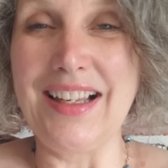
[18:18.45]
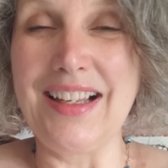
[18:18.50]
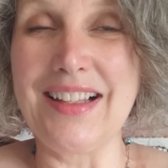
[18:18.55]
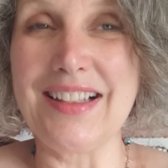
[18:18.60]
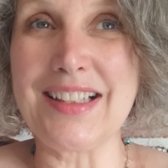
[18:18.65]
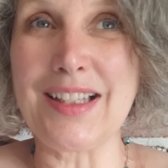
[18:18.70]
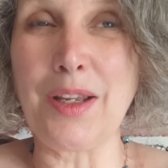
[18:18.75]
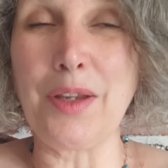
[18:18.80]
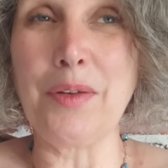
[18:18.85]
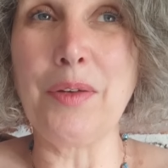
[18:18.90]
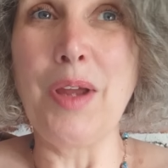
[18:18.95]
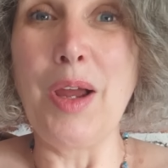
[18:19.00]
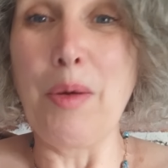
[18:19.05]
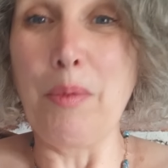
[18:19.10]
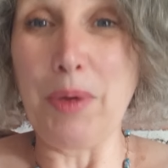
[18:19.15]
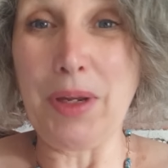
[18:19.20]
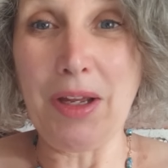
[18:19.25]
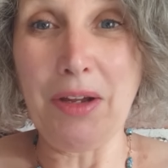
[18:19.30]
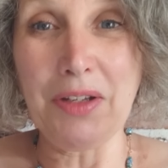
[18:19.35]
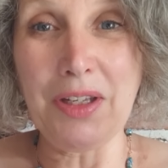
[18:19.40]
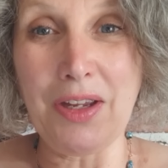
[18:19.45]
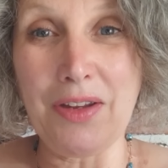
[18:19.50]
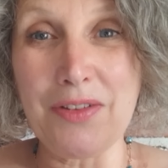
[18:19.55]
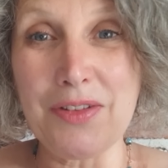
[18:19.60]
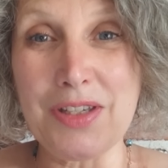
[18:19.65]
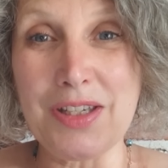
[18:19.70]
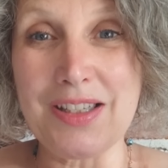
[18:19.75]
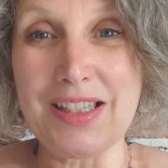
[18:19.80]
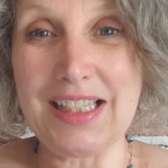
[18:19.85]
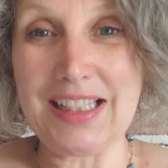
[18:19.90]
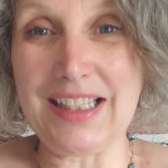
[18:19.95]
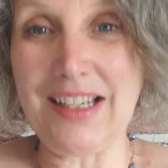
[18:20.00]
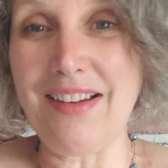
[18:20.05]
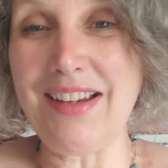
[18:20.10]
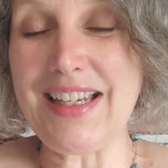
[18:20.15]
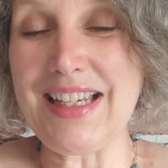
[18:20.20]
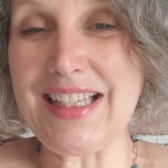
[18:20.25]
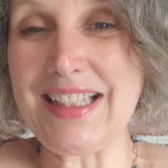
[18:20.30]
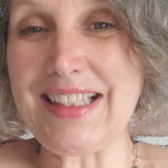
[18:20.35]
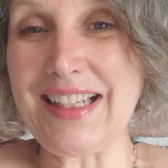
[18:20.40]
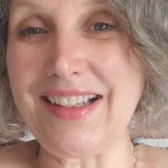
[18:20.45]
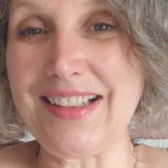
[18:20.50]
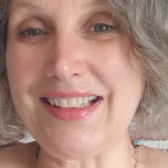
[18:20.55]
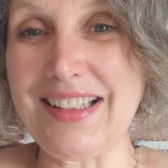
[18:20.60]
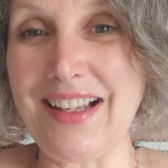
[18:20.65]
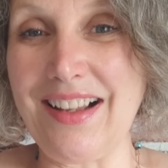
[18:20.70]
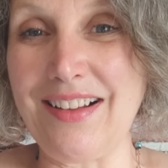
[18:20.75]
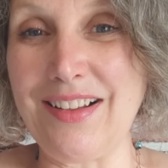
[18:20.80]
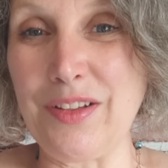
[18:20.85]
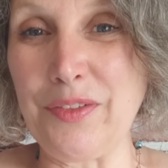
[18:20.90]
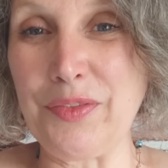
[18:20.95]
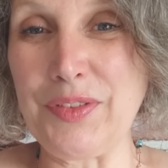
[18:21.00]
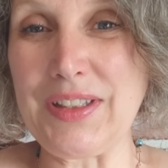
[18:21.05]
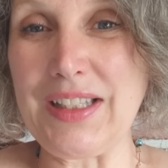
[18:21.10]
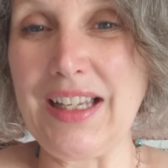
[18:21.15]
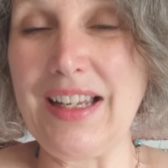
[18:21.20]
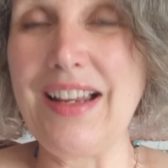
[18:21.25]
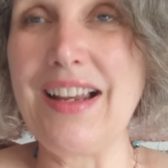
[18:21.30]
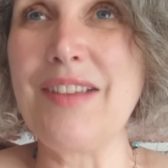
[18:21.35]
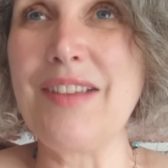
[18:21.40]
So we are going to design it ourselves